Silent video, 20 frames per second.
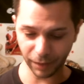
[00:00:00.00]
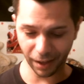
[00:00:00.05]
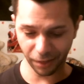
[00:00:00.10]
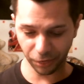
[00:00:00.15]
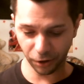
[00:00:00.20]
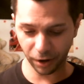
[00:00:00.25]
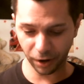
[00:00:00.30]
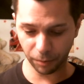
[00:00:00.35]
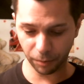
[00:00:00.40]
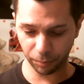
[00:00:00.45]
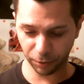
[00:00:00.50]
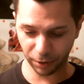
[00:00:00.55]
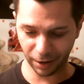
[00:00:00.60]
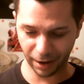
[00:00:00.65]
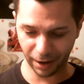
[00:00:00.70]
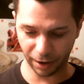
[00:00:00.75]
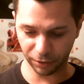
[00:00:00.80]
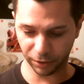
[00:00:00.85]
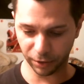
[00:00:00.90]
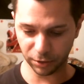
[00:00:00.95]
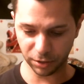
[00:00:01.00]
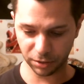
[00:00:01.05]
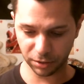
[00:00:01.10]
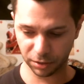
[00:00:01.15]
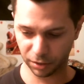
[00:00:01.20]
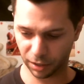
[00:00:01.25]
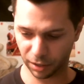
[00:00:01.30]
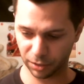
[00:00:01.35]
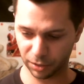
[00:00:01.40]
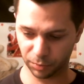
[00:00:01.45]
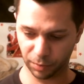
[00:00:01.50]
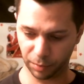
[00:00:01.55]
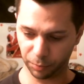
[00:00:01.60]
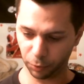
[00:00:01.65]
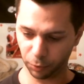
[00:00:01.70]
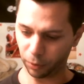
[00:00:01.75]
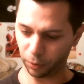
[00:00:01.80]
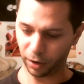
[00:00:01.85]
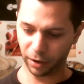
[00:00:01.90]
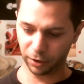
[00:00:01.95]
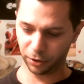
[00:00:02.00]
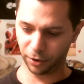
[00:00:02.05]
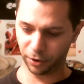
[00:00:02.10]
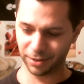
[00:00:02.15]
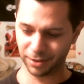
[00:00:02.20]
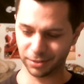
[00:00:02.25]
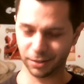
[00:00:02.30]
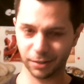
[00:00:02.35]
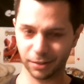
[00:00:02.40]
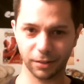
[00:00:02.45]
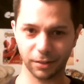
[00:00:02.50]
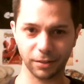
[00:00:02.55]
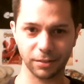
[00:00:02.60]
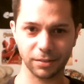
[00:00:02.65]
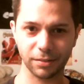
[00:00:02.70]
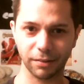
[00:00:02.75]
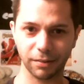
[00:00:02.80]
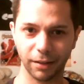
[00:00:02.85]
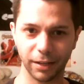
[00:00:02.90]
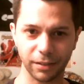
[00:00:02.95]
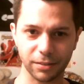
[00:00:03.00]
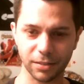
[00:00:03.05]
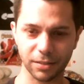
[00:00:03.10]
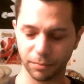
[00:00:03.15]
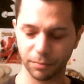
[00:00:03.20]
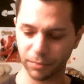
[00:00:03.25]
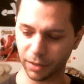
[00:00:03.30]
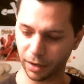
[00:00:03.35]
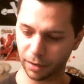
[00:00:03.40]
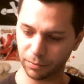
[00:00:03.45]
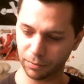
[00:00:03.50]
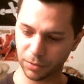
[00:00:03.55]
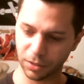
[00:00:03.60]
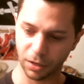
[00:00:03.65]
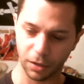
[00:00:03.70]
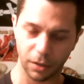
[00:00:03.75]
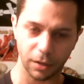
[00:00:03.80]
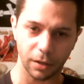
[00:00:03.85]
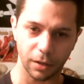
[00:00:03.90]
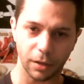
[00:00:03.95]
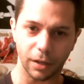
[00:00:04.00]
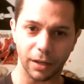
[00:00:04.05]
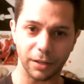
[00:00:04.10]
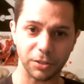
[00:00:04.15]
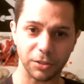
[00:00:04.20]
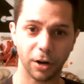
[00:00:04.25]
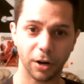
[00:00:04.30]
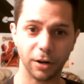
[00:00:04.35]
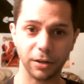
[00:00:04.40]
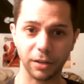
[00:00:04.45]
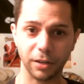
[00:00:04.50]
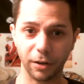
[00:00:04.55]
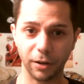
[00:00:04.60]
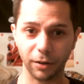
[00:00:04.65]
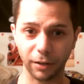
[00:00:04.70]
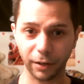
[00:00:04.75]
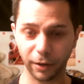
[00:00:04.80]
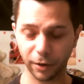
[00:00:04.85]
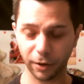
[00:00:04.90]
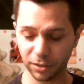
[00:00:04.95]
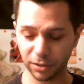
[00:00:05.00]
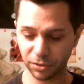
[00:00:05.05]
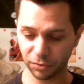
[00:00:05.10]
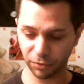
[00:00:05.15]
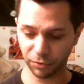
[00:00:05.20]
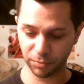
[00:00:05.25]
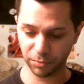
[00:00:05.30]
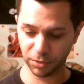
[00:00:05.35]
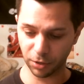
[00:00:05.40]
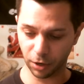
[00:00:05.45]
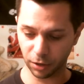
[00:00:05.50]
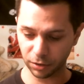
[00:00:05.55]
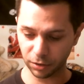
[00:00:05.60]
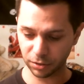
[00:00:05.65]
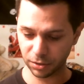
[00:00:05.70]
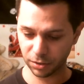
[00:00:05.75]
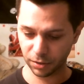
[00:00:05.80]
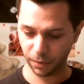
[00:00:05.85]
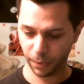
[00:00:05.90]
I thought I'd put it out there just in case people were interested, because like sometimes it's hard to hear lyrics from songs.